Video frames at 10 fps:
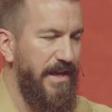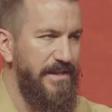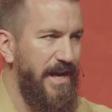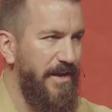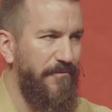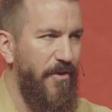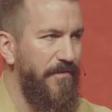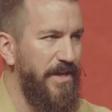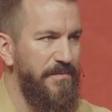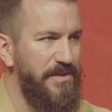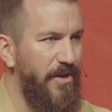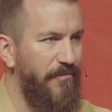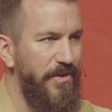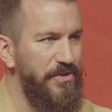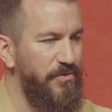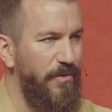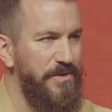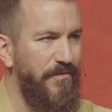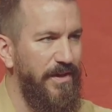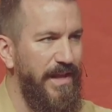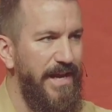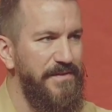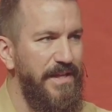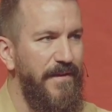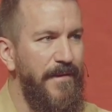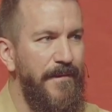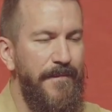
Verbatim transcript: he's not involving himself in the storms of our lives, that,